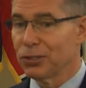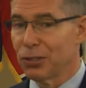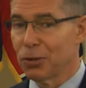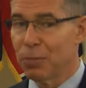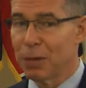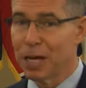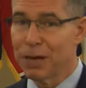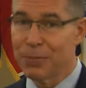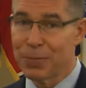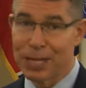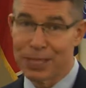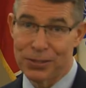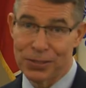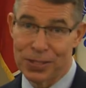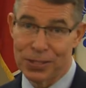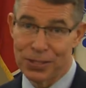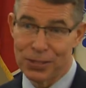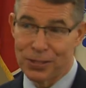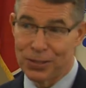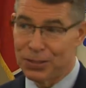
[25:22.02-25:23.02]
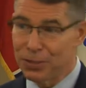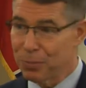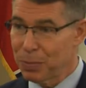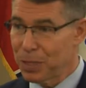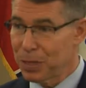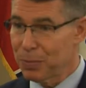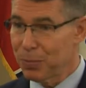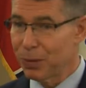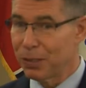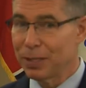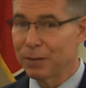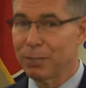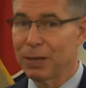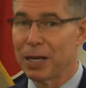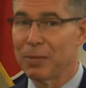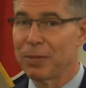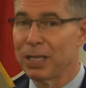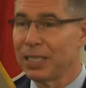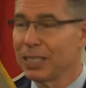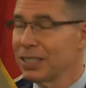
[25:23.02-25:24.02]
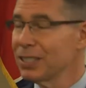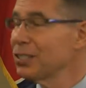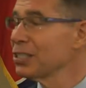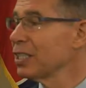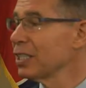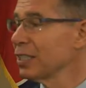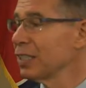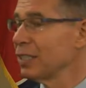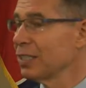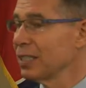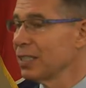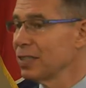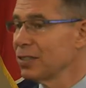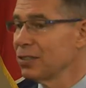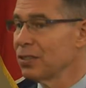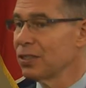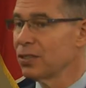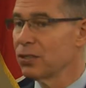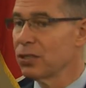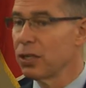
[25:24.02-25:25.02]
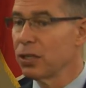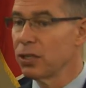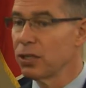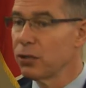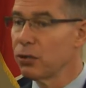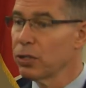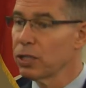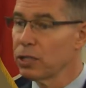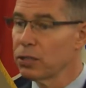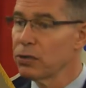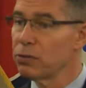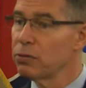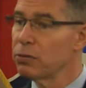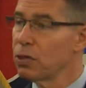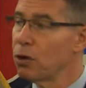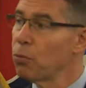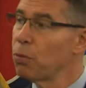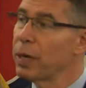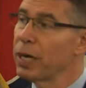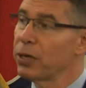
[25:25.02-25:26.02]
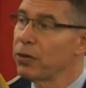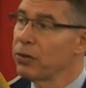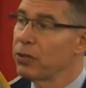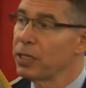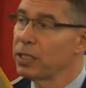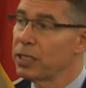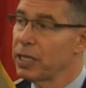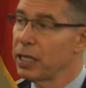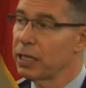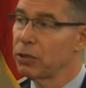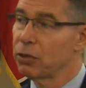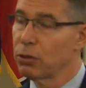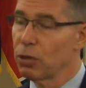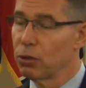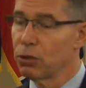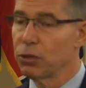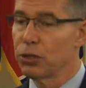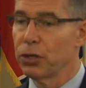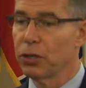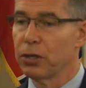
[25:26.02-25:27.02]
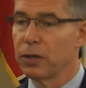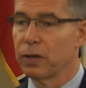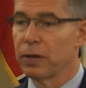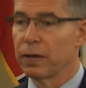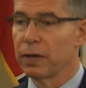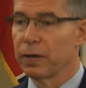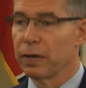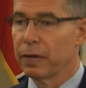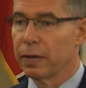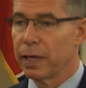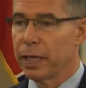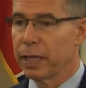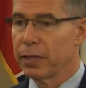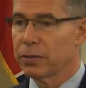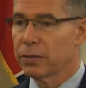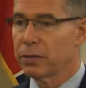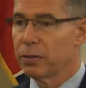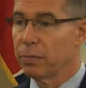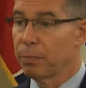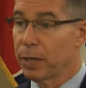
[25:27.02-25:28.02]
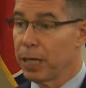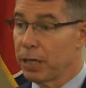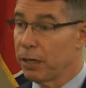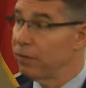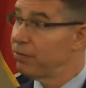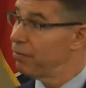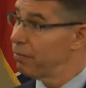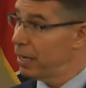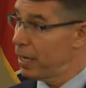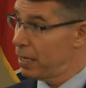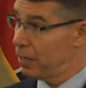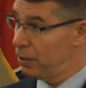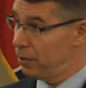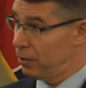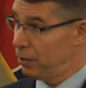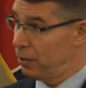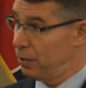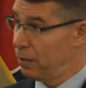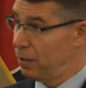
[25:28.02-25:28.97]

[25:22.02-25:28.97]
So my message to the people that might be listening to this is you can do no better than Ted Crozier as a man of faith,